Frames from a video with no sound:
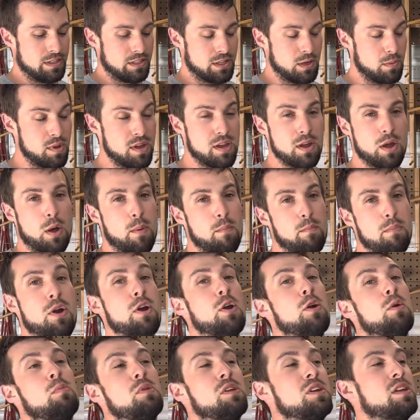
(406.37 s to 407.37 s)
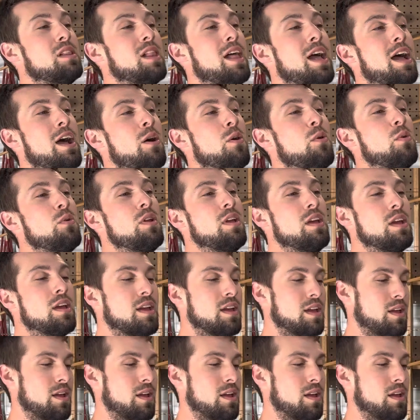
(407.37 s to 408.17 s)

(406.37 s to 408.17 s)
to me, unbearably loud.